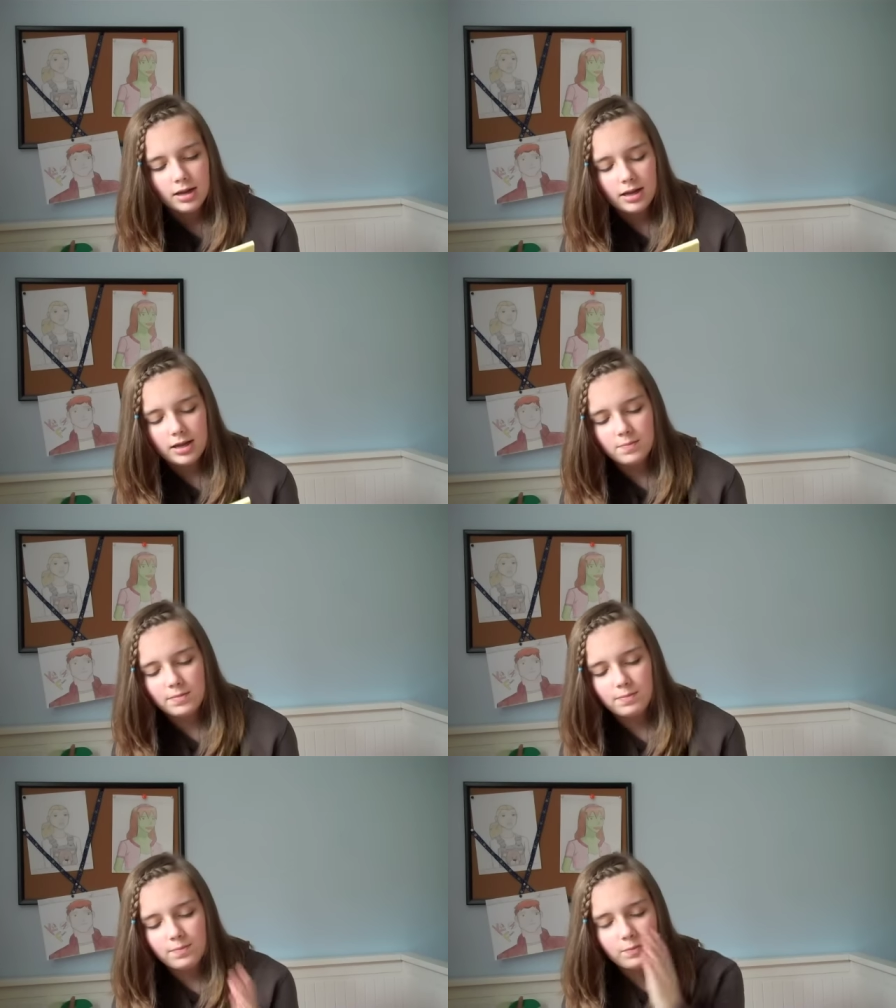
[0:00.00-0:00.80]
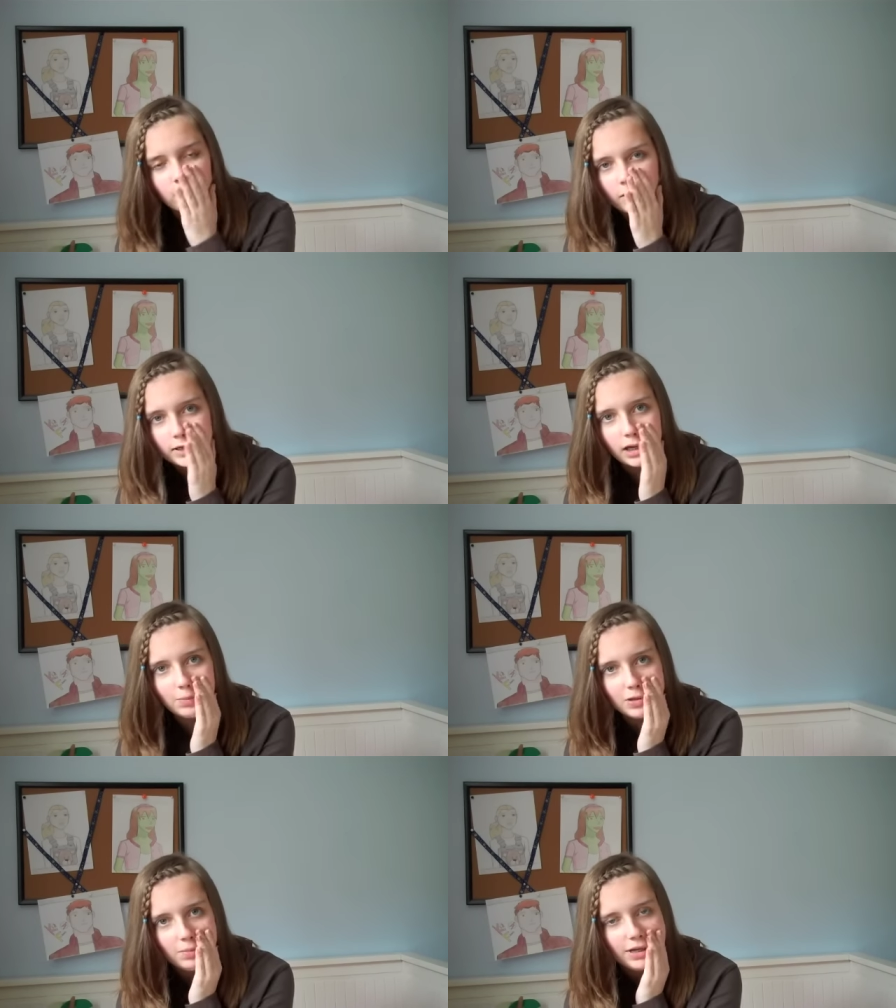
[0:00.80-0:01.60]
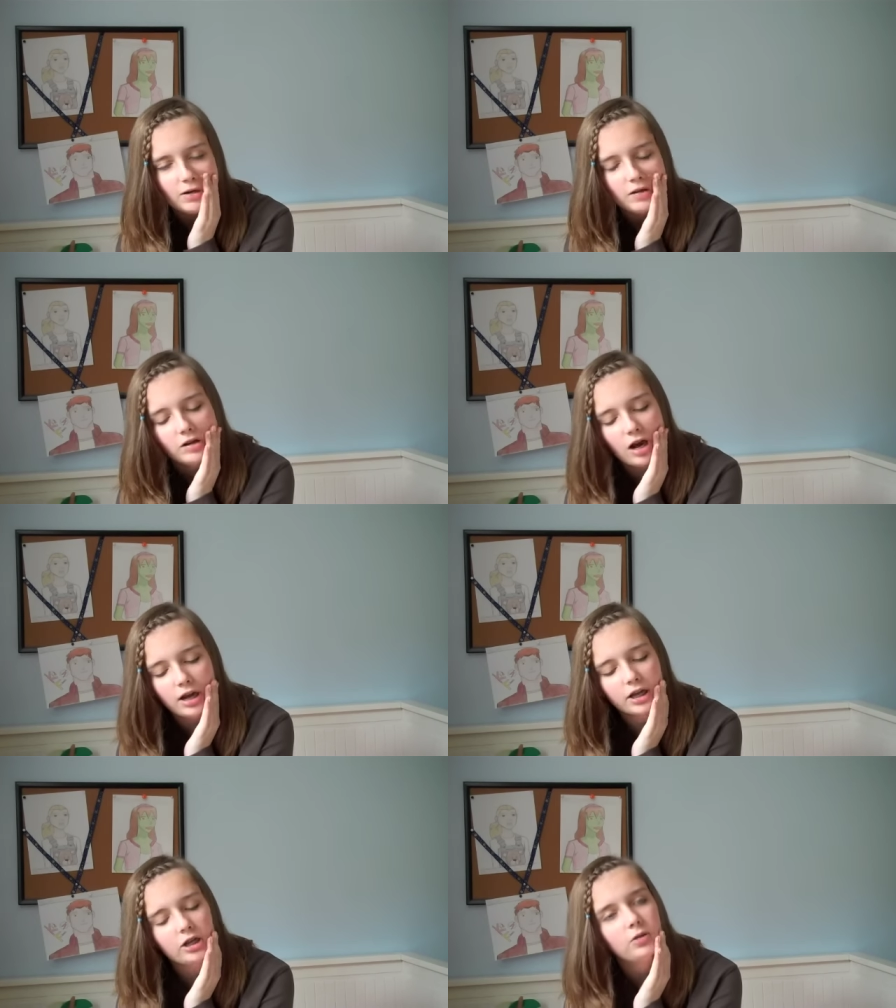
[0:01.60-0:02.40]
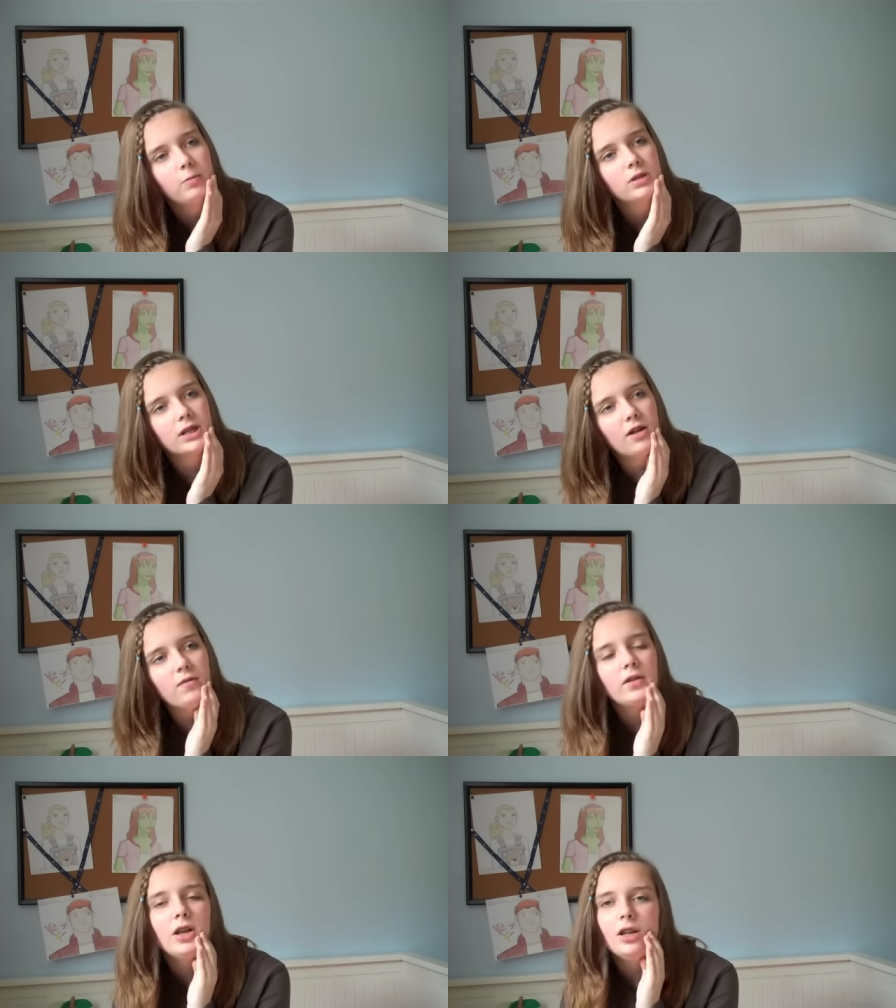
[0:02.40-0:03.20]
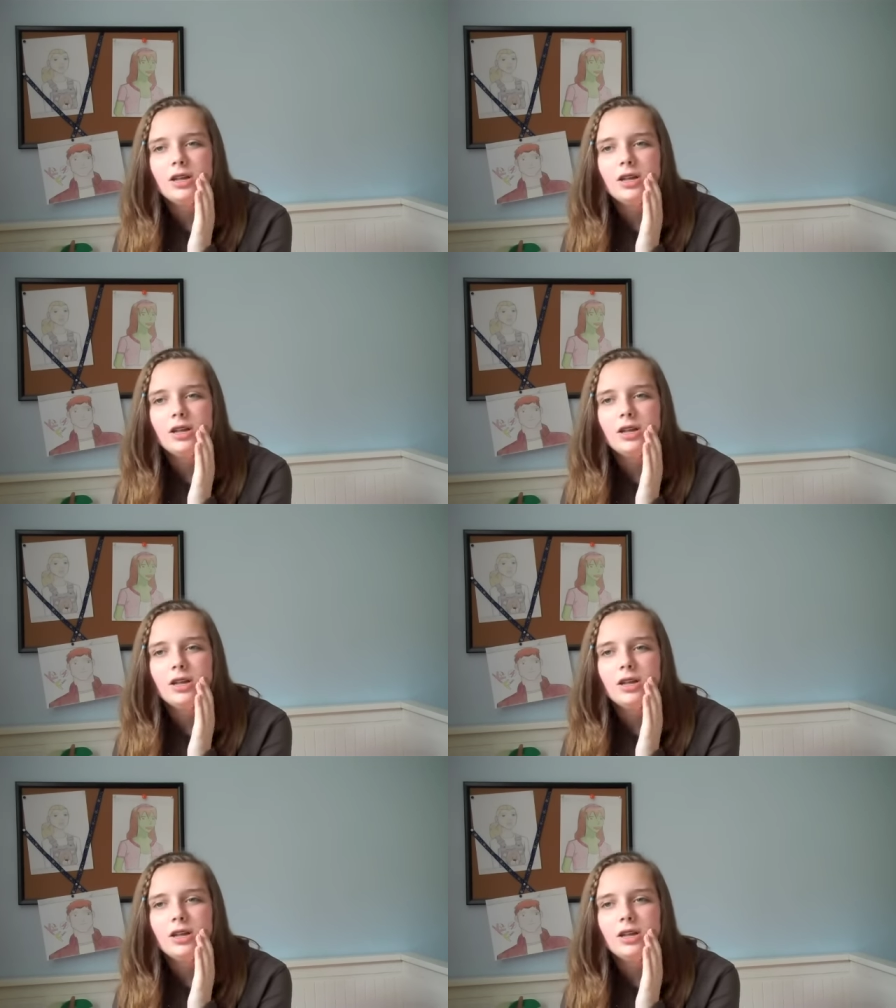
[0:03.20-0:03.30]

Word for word: And we saw Blue Beetle talking to himself,